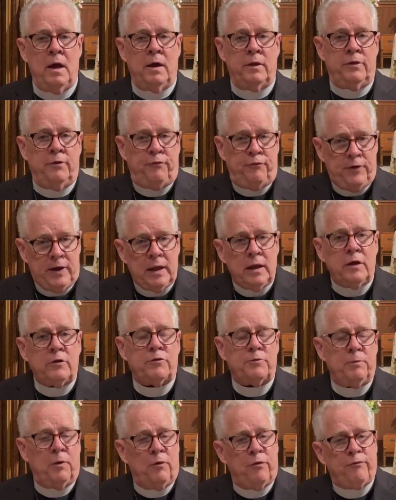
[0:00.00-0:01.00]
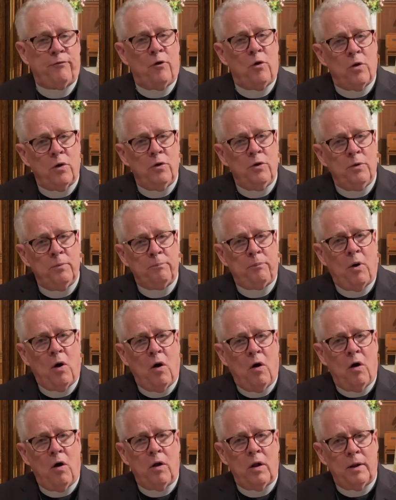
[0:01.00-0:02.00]
The Felix before whom
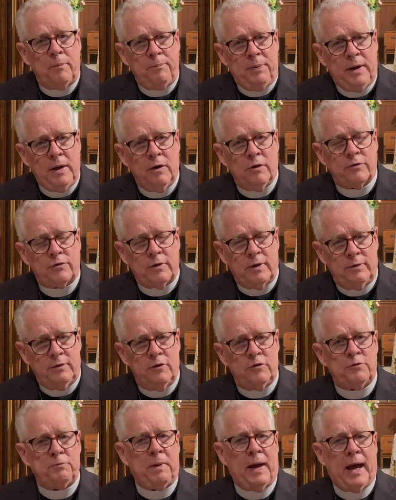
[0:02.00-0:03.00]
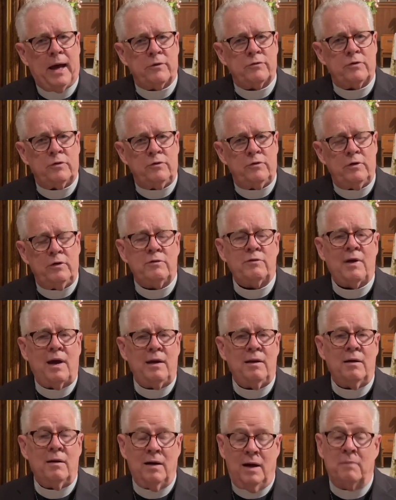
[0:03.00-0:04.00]
Paul appears in this passage is
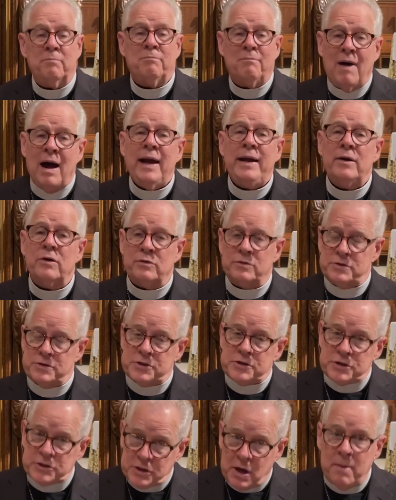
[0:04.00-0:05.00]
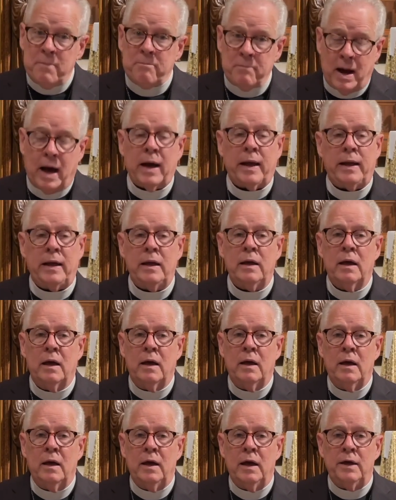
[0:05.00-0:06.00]
a minor somebody
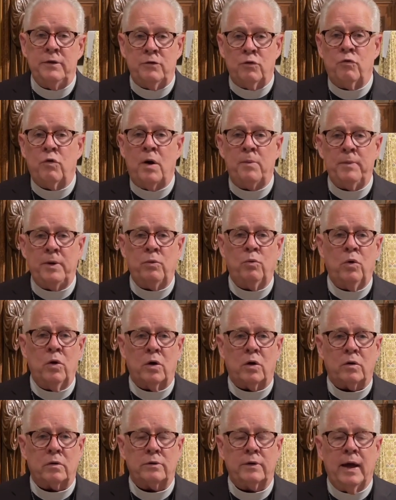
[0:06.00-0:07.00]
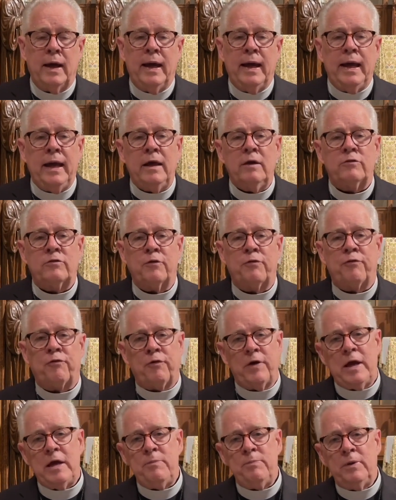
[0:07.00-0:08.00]
in the Roman world. He is a
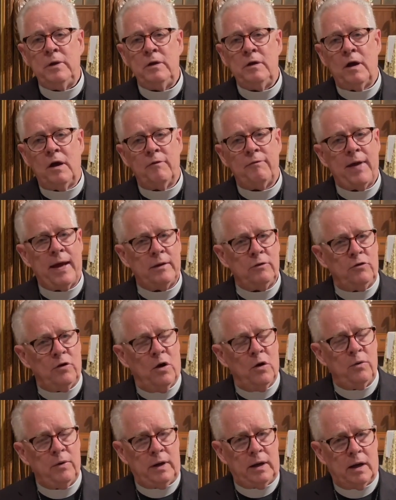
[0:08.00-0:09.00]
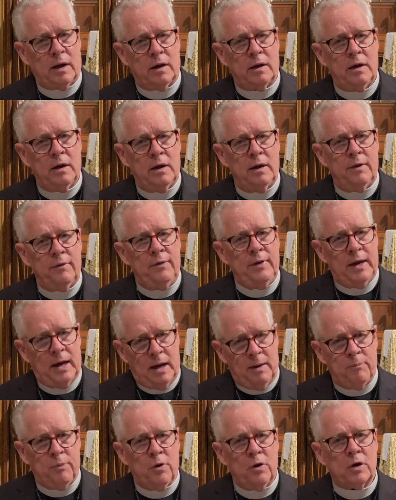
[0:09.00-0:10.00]
freedman of Antonia, the
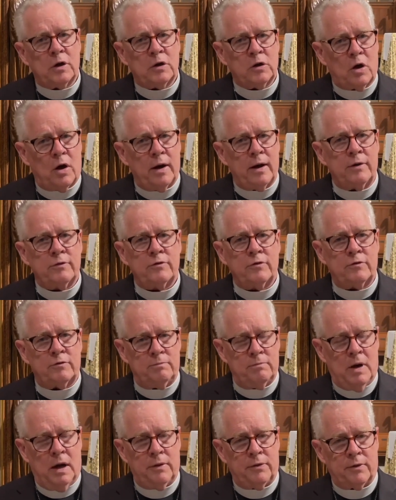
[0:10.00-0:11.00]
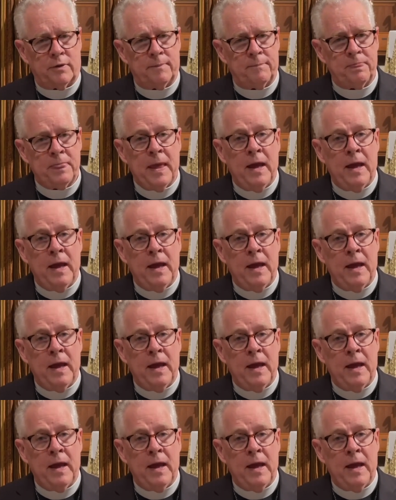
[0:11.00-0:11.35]
Emperor Claudius's mother.